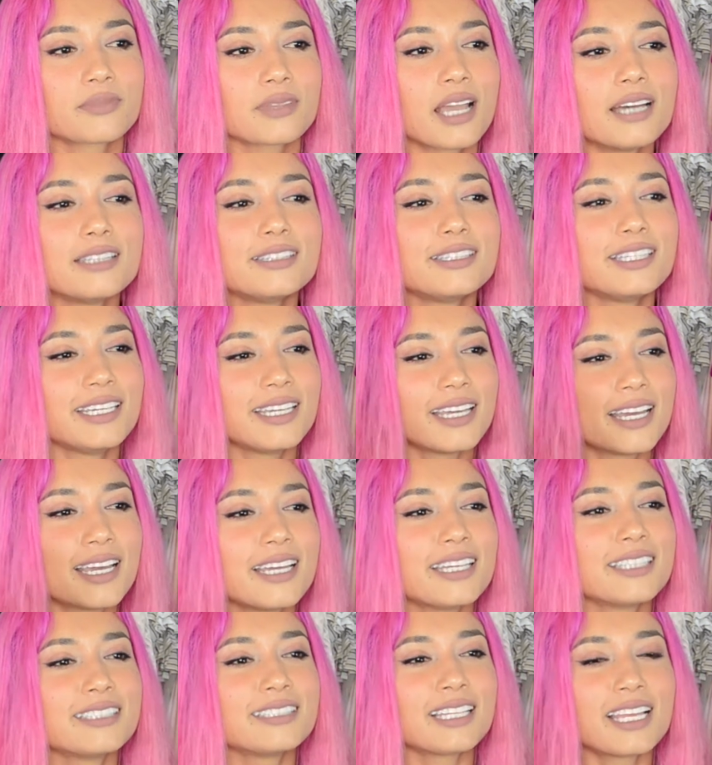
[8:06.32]
At the
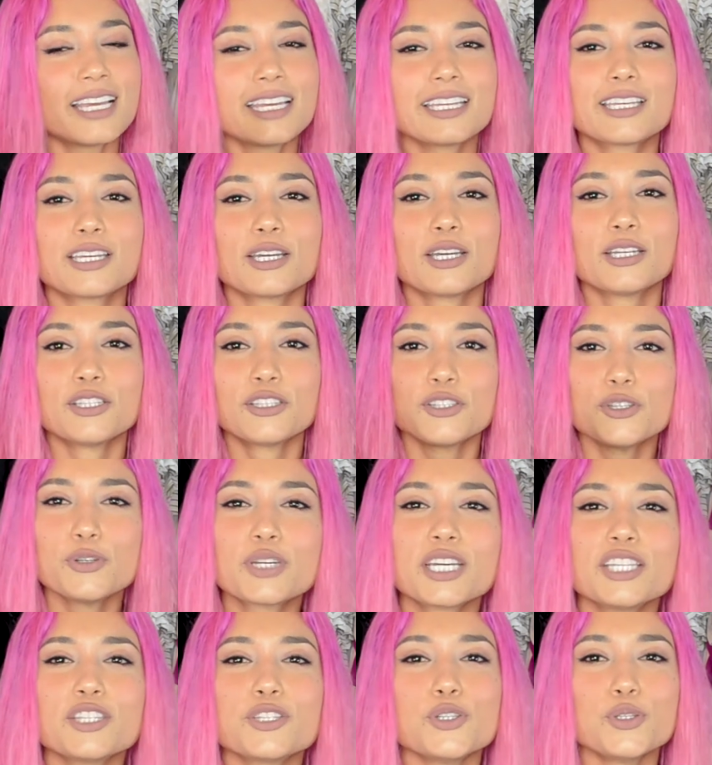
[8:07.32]
end, like you
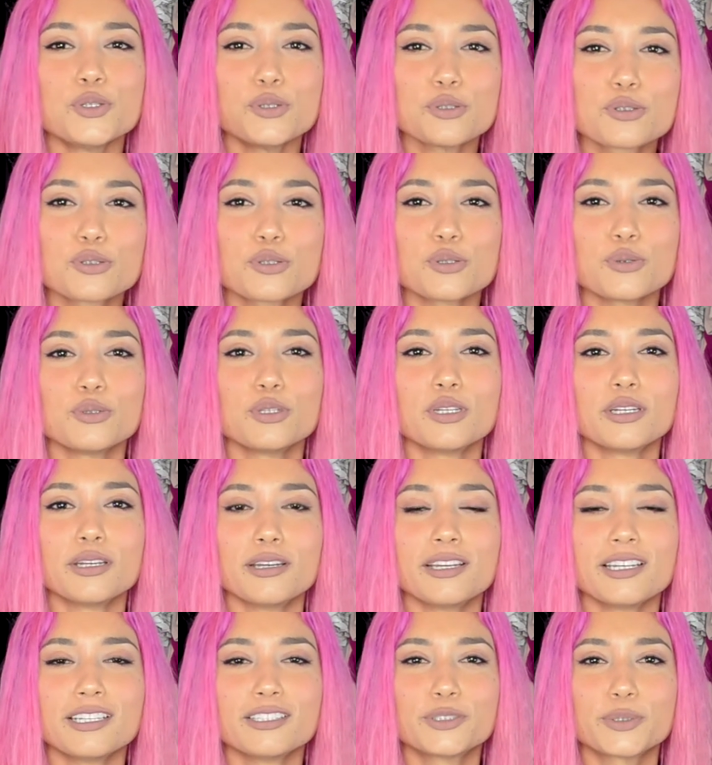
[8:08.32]
get used to
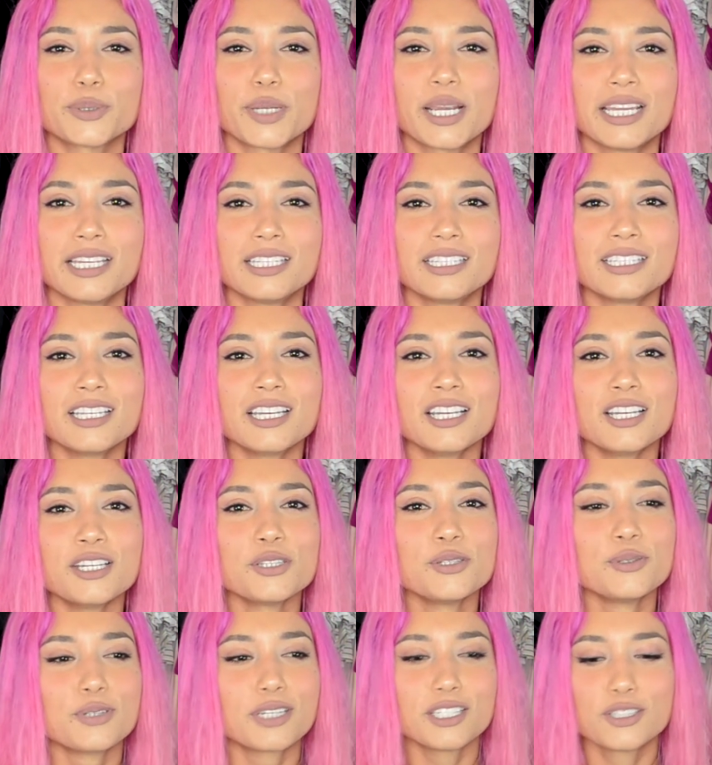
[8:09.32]
the train.
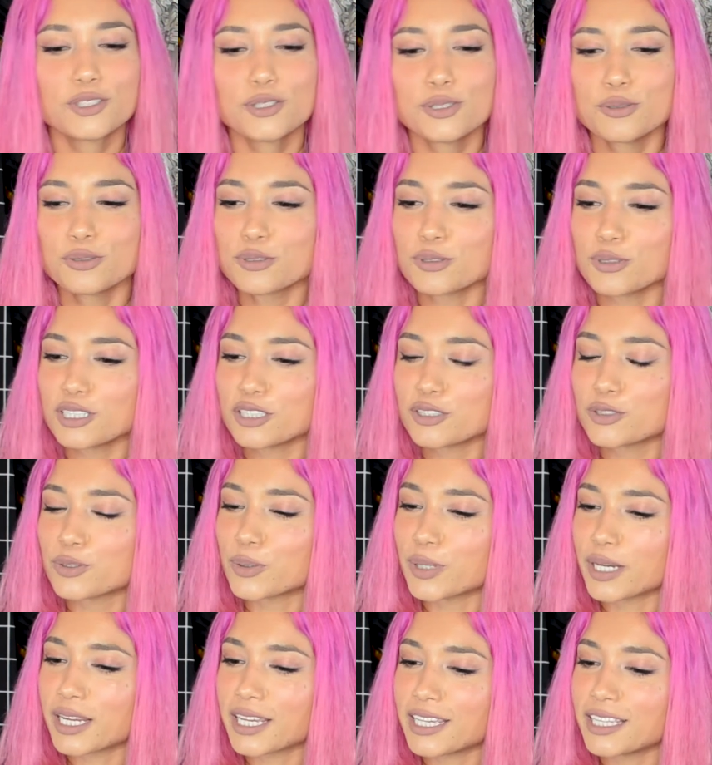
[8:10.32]

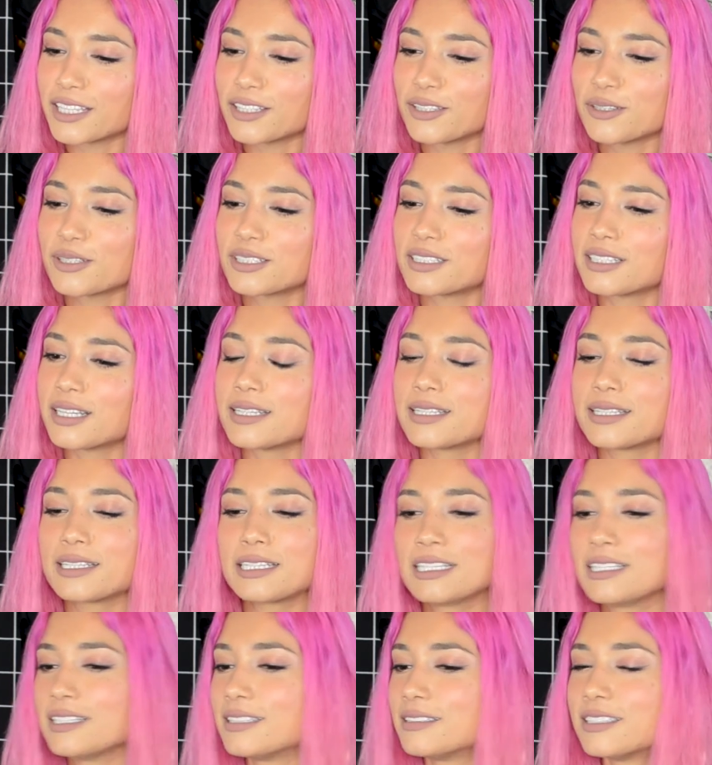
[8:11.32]
You're like,
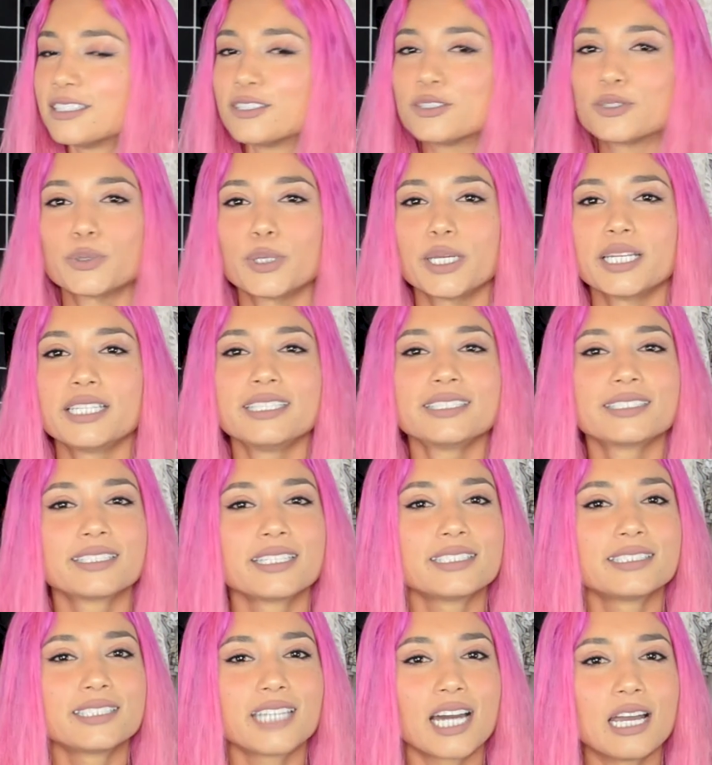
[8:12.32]
the train is
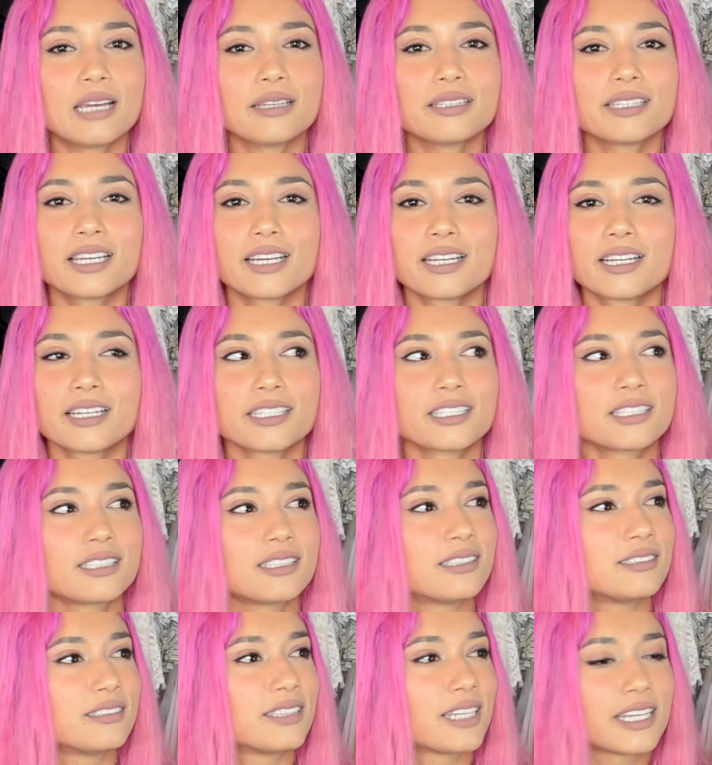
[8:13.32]
the time that
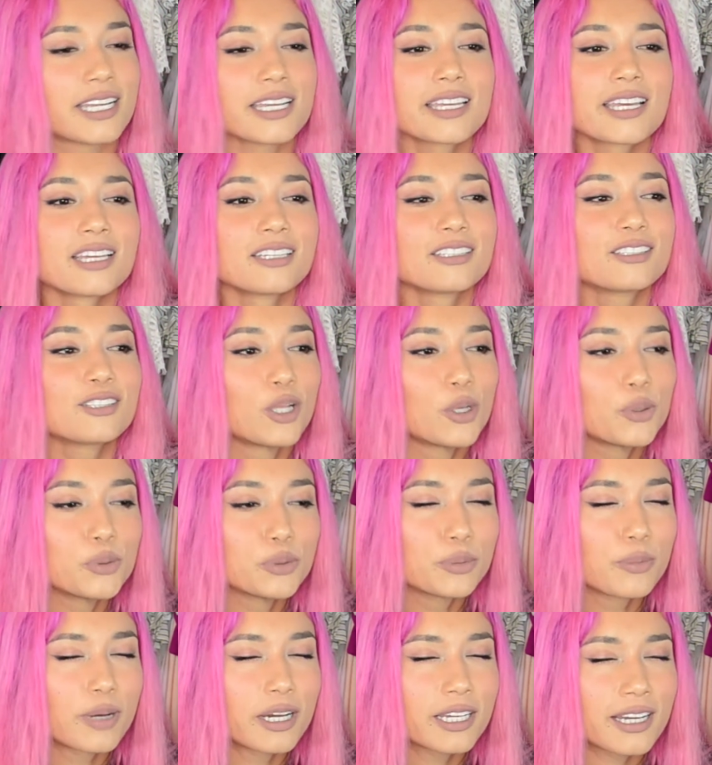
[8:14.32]
I can
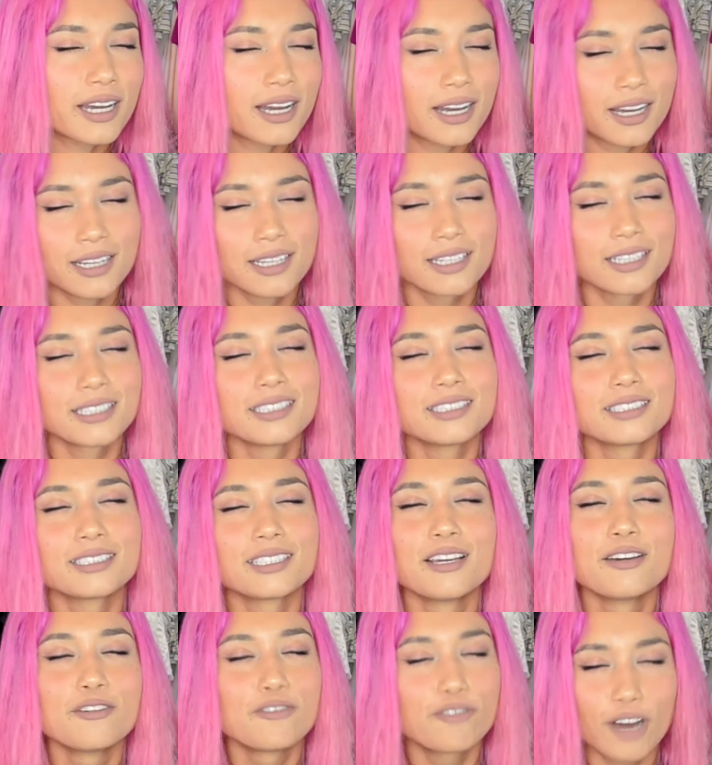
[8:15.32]
close my eyes
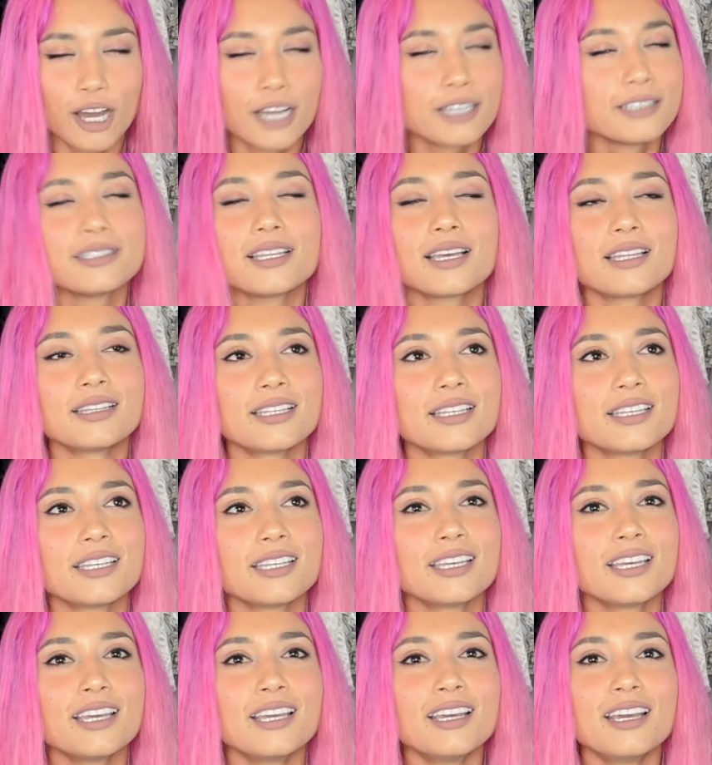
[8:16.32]
finally,
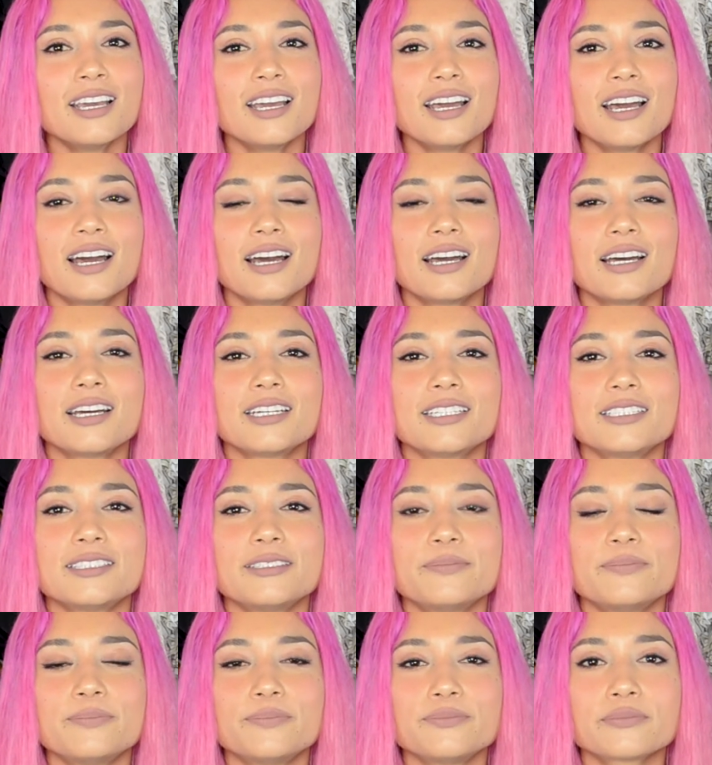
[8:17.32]

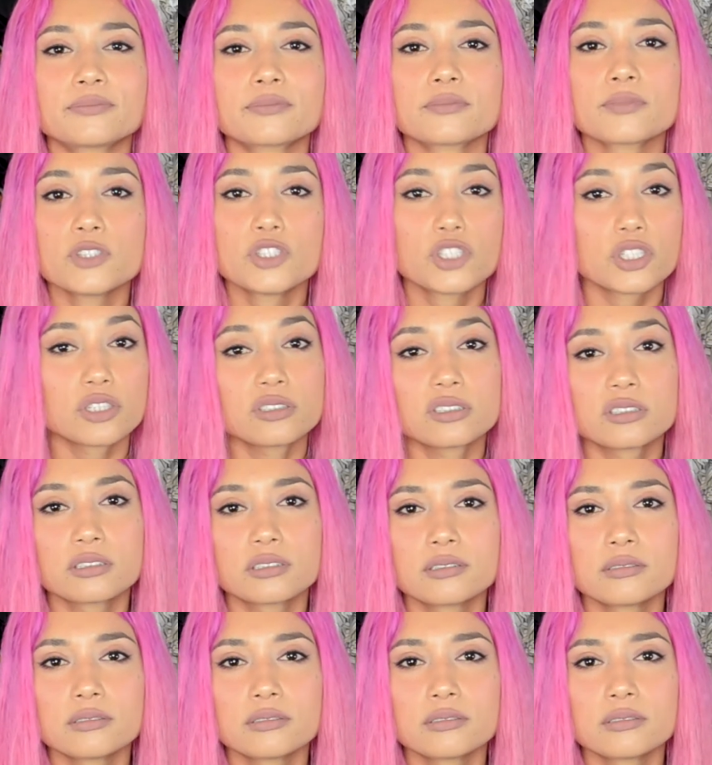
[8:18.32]
and just